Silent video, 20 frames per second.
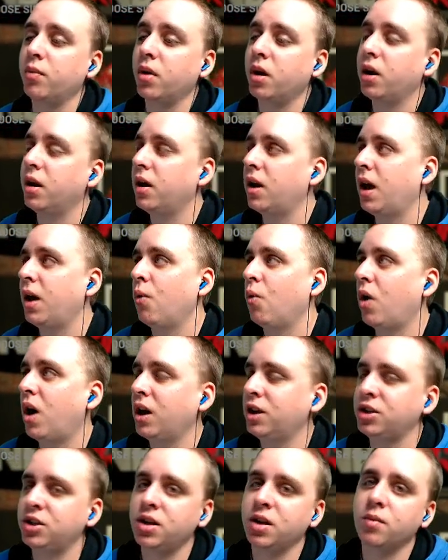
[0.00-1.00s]
but I
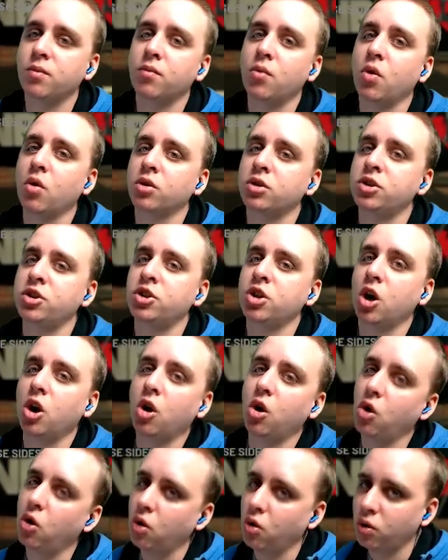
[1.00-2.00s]
watched him more
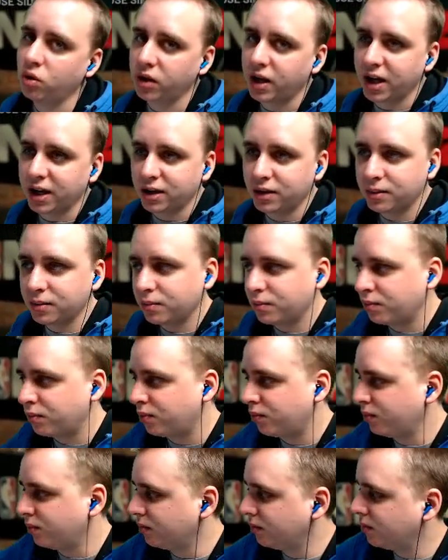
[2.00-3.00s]
so like
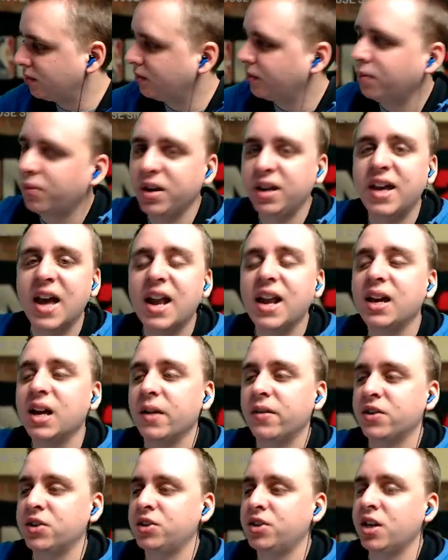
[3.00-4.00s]

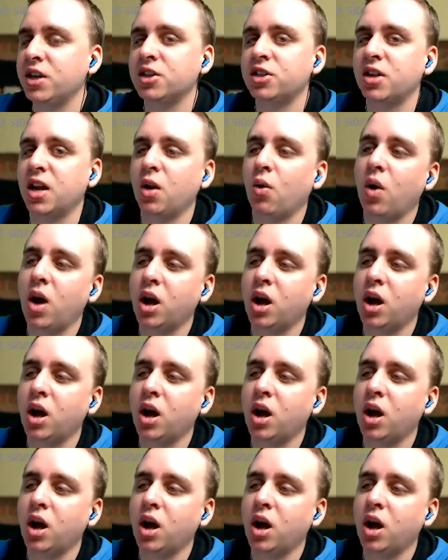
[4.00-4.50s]
beginning of the season. I